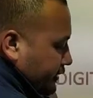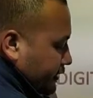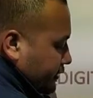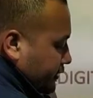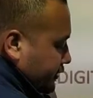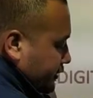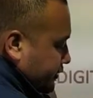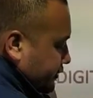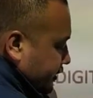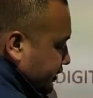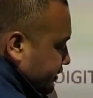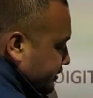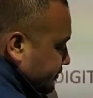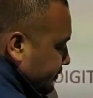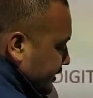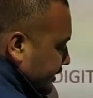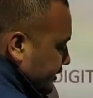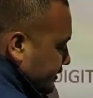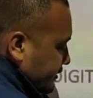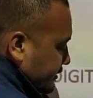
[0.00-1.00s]
in the units
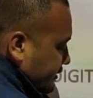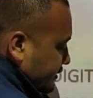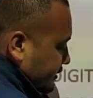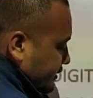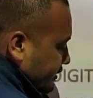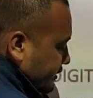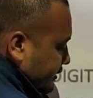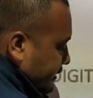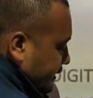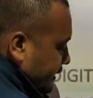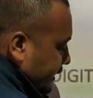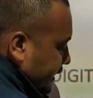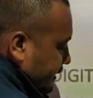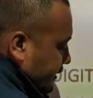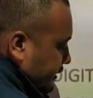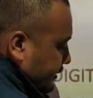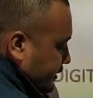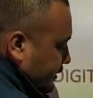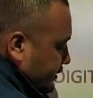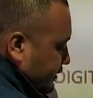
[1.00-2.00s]
place,
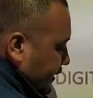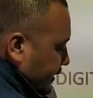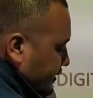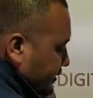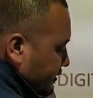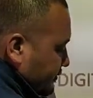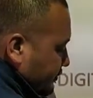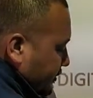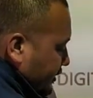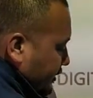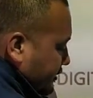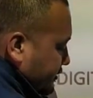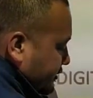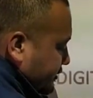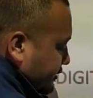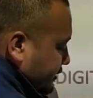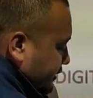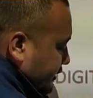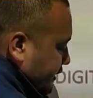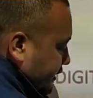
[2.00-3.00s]
9 in the tens
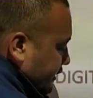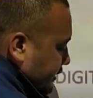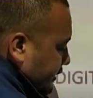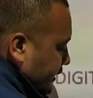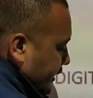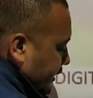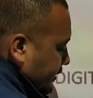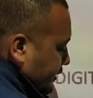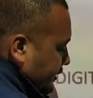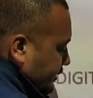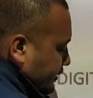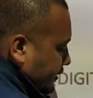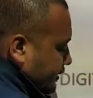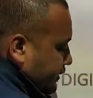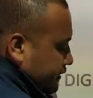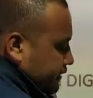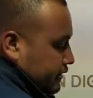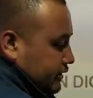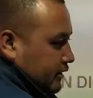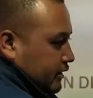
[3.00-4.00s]
place, and 9 in
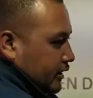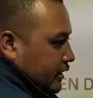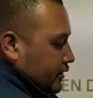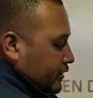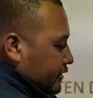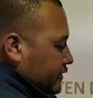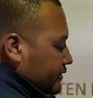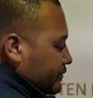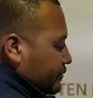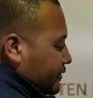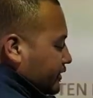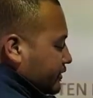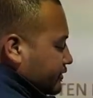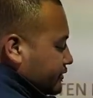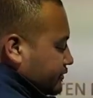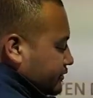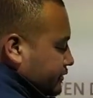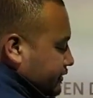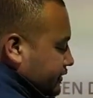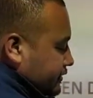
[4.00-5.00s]
the hundreds
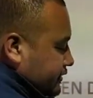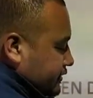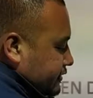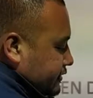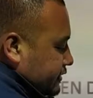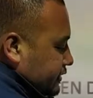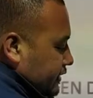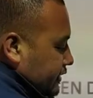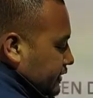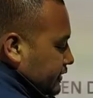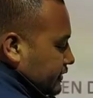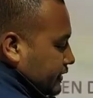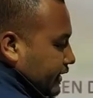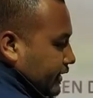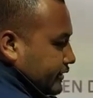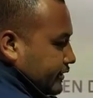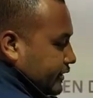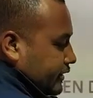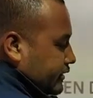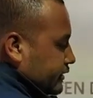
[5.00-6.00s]
place. So this is
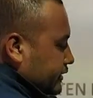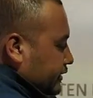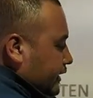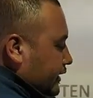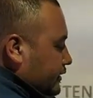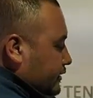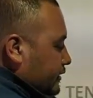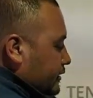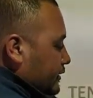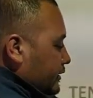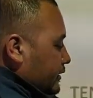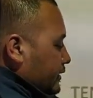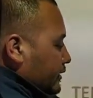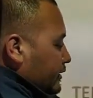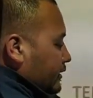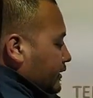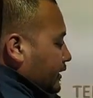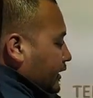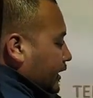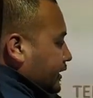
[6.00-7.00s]

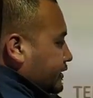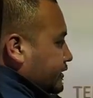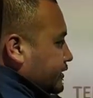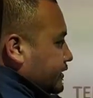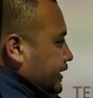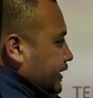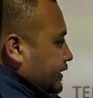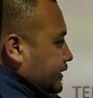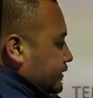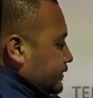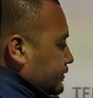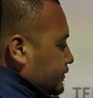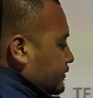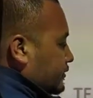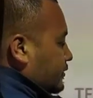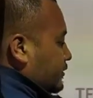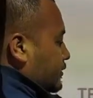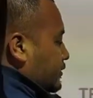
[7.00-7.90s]
999.